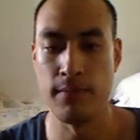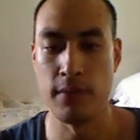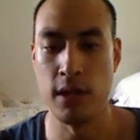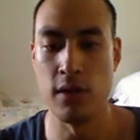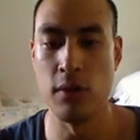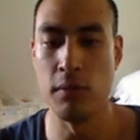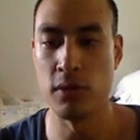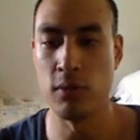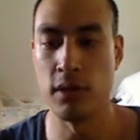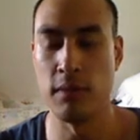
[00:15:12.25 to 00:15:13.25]
And you
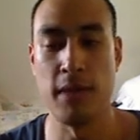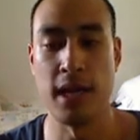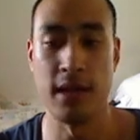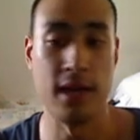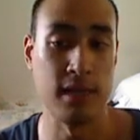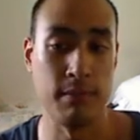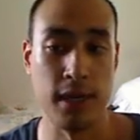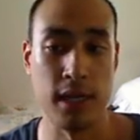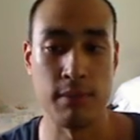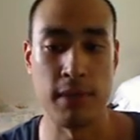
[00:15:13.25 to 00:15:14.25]
almost want to make it as
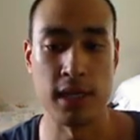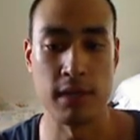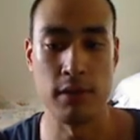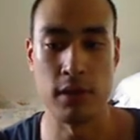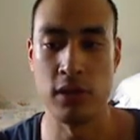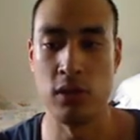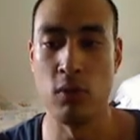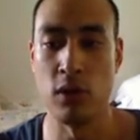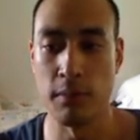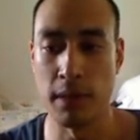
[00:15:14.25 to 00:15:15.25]
big as possible because you
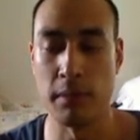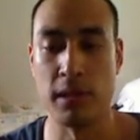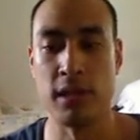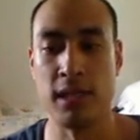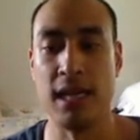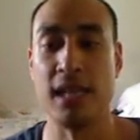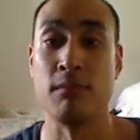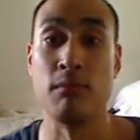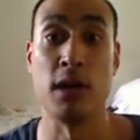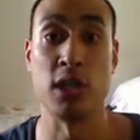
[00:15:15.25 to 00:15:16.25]
want to be able to see as
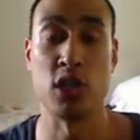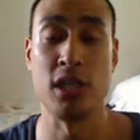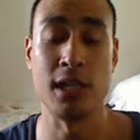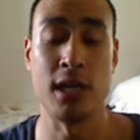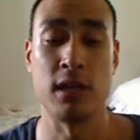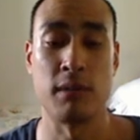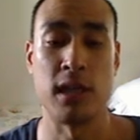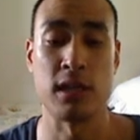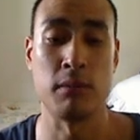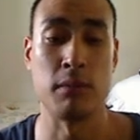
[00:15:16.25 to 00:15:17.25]
much detail as
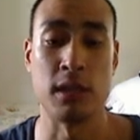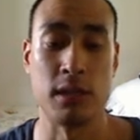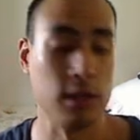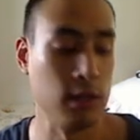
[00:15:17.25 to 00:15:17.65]
possible, because